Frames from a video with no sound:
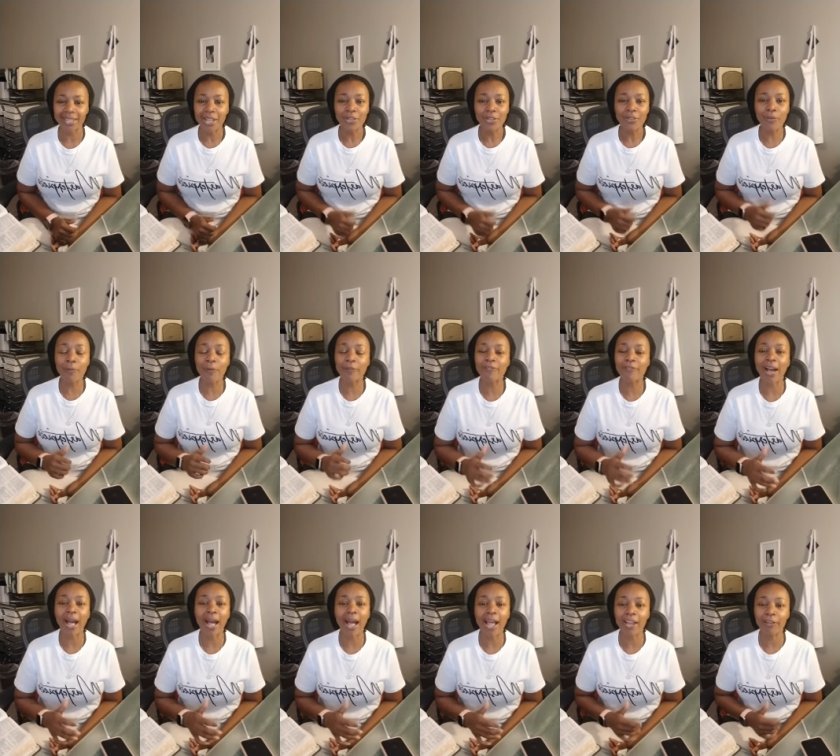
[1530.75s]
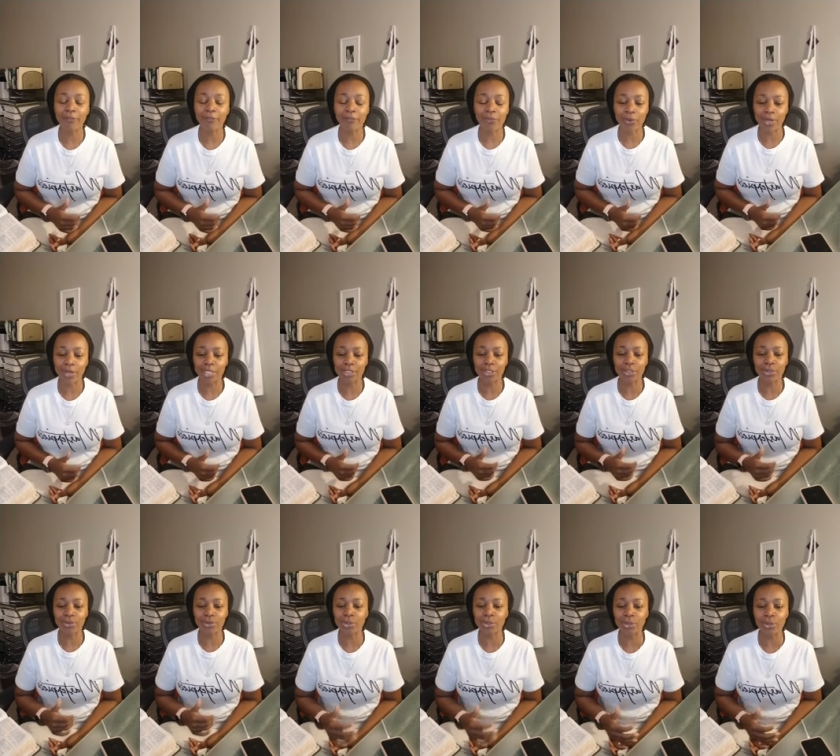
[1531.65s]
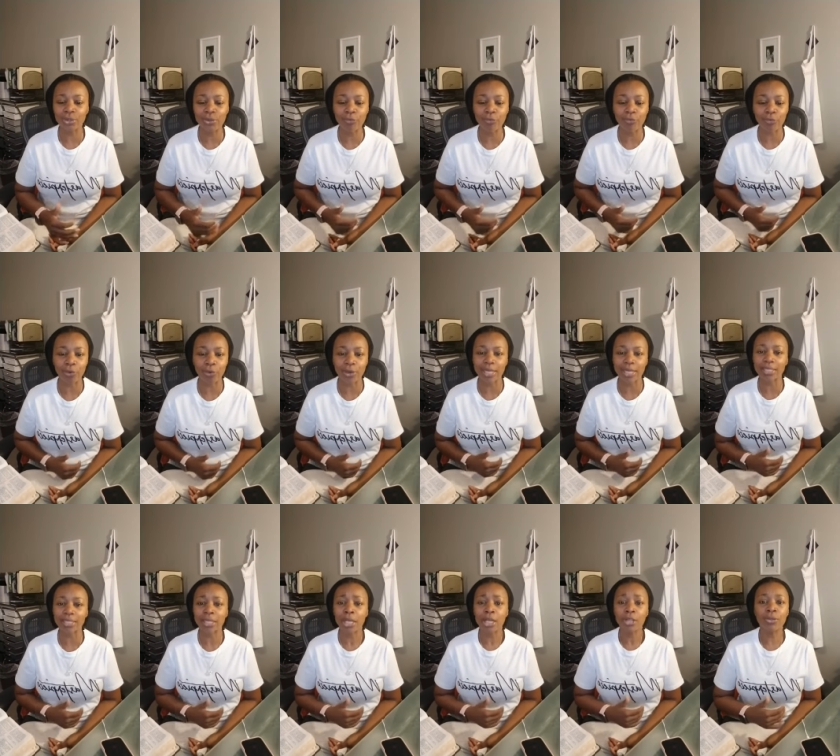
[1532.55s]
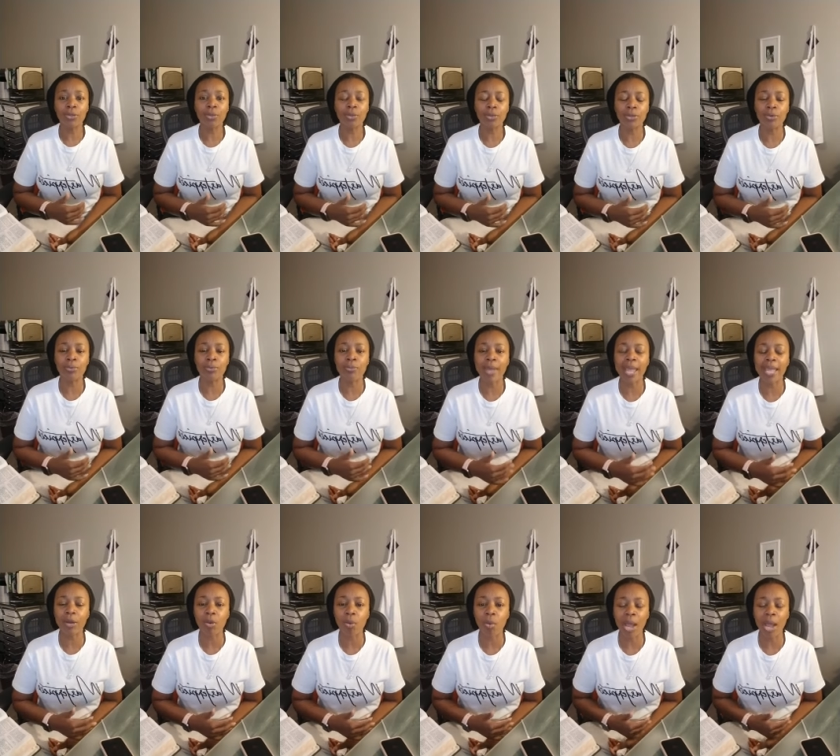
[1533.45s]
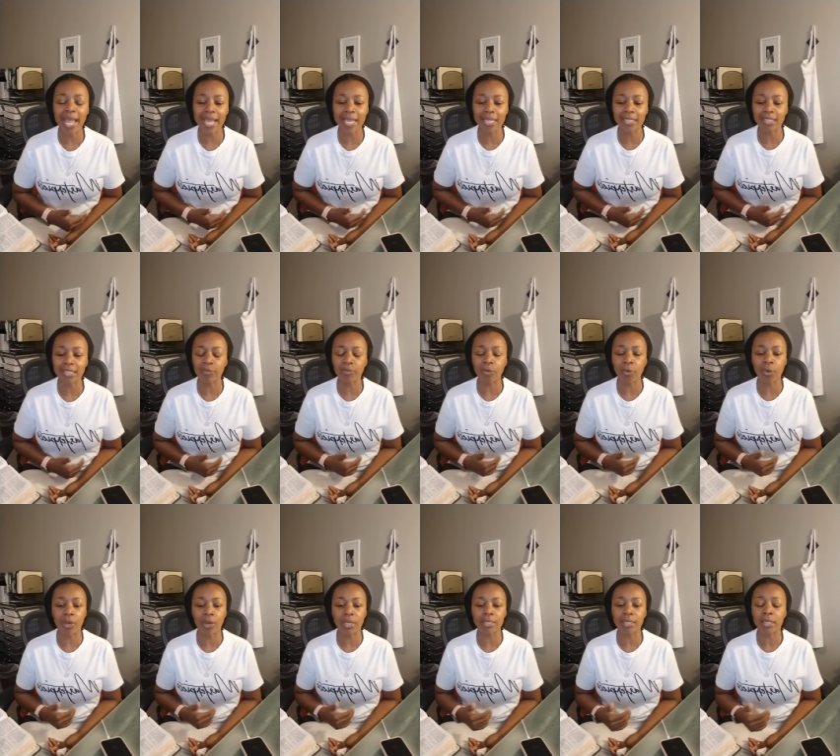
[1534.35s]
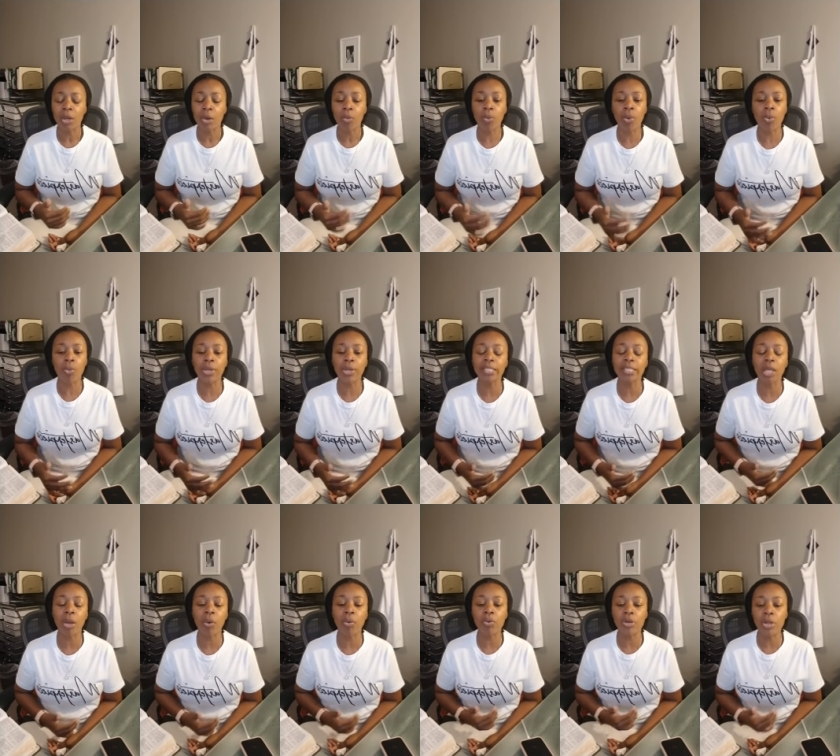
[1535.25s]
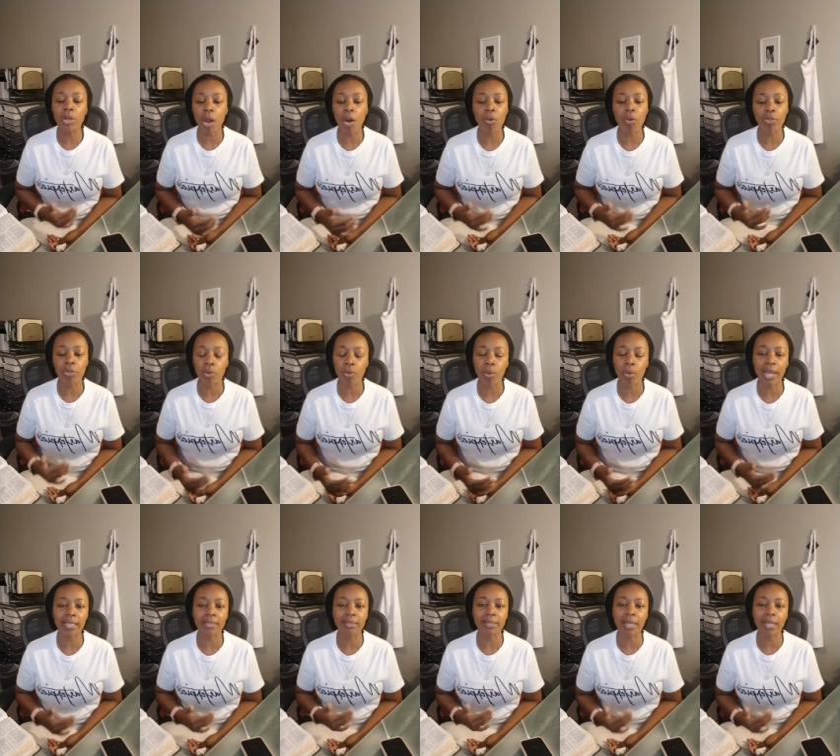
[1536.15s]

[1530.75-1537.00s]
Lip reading: You provide for us. You do for us. You make ways for us when we don't know the ways.